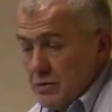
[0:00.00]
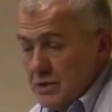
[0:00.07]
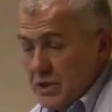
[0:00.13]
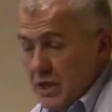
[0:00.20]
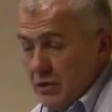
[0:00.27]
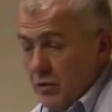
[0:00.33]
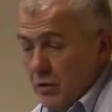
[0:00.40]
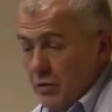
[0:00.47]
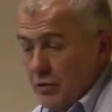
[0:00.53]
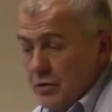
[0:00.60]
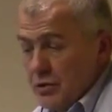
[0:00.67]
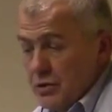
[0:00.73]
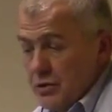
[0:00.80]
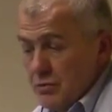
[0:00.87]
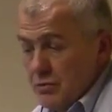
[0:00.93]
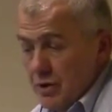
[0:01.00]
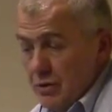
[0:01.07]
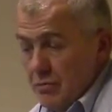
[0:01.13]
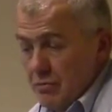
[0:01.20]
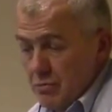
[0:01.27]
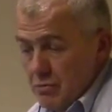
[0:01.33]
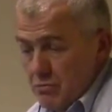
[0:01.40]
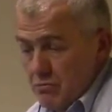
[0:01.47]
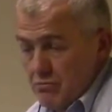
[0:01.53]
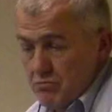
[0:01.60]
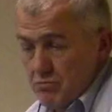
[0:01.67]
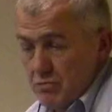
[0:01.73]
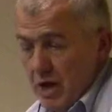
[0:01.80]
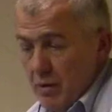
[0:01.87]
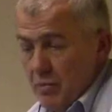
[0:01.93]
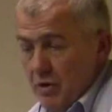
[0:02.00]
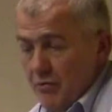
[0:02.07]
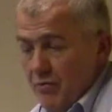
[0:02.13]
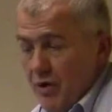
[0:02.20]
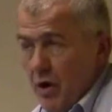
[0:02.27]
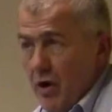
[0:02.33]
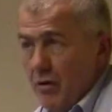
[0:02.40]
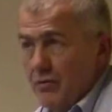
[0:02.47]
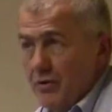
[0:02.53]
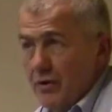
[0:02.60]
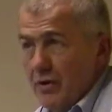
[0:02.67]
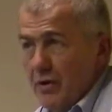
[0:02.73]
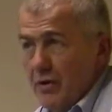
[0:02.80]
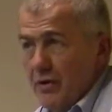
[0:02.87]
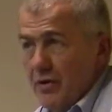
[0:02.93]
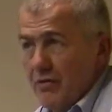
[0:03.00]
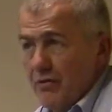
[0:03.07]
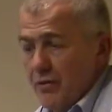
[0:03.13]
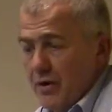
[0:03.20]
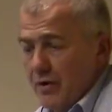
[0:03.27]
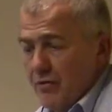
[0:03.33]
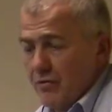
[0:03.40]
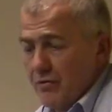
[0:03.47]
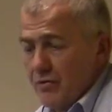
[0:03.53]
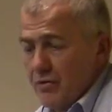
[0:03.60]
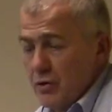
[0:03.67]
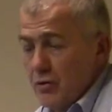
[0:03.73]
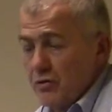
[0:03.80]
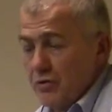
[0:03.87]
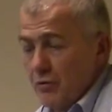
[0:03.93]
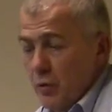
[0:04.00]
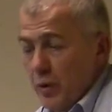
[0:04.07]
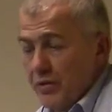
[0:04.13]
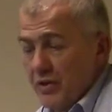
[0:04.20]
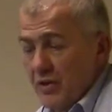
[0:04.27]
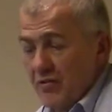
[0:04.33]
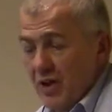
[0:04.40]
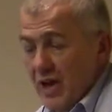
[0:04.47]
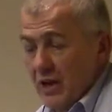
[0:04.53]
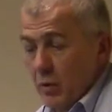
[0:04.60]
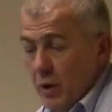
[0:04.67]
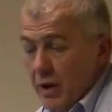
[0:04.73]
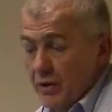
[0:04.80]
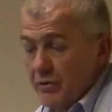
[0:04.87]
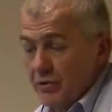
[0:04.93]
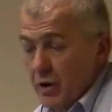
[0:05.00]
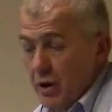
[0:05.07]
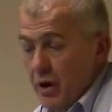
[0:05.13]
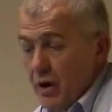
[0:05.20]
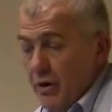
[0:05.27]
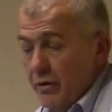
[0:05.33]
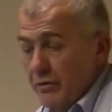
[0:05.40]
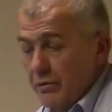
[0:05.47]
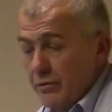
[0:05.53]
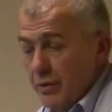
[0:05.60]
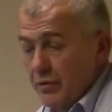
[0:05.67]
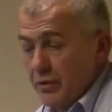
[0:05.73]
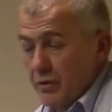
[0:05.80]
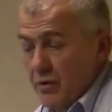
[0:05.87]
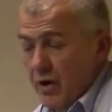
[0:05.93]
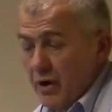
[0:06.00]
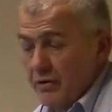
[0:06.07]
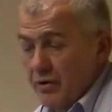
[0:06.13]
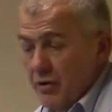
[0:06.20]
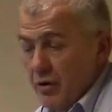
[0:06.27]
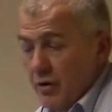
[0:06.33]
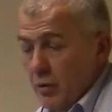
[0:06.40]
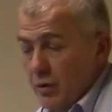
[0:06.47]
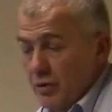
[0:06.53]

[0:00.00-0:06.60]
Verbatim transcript: stakeholders that might be involved and their differing views of what the evaluands are, what the criteria